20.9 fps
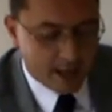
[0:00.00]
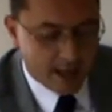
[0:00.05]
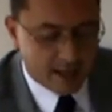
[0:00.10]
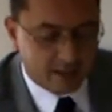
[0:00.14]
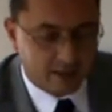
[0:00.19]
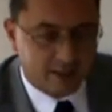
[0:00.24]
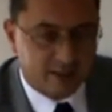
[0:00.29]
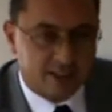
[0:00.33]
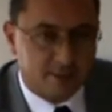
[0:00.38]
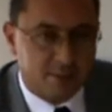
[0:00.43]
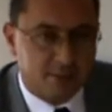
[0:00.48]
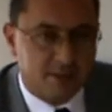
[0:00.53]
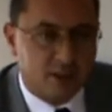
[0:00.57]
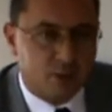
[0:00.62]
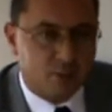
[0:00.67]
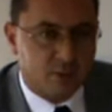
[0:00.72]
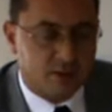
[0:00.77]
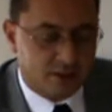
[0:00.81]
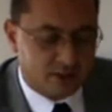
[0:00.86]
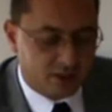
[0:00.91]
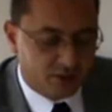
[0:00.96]
And the
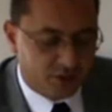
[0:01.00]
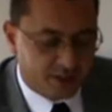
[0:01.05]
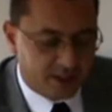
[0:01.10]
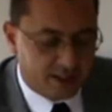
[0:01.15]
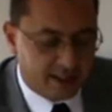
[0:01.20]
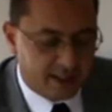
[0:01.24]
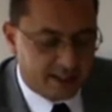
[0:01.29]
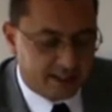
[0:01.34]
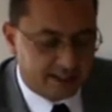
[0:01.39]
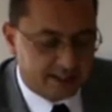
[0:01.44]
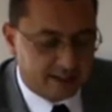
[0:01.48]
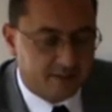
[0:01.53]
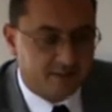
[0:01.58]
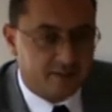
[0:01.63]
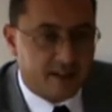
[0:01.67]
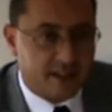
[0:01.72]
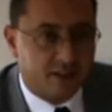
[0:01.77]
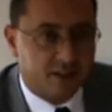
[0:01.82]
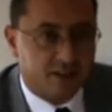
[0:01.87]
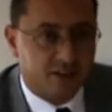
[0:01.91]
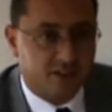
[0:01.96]
subsequently released
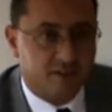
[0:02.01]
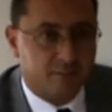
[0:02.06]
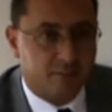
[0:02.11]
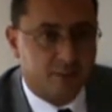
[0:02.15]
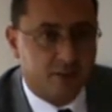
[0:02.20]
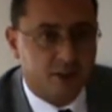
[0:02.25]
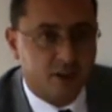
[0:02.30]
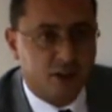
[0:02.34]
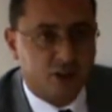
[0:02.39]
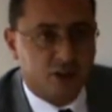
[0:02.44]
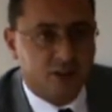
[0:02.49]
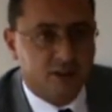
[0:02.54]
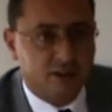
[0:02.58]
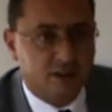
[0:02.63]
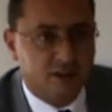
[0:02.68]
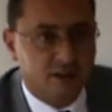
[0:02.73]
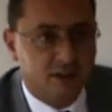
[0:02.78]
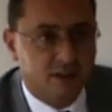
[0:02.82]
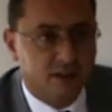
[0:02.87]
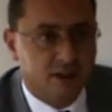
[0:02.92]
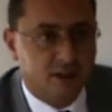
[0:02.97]
factors of
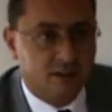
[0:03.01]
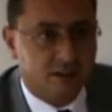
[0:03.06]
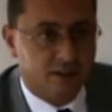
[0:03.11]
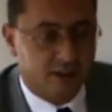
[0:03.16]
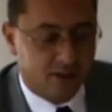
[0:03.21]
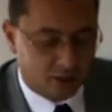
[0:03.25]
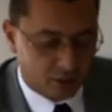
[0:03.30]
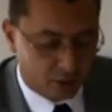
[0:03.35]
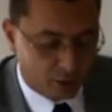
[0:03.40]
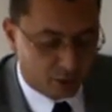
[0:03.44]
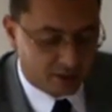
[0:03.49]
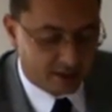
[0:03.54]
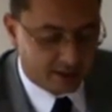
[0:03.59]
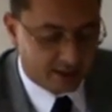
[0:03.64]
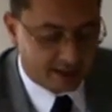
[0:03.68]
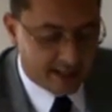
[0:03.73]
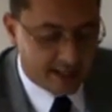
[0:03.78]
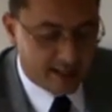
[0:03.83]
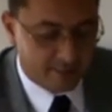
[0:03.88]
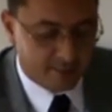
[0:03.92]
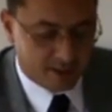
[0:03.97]
production, including
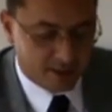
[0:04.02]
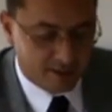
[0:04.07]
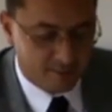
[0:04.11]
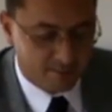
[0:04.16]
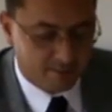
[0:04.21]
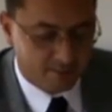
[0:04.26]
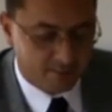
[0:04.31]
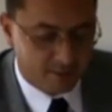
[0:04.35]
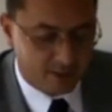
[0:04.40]
labor,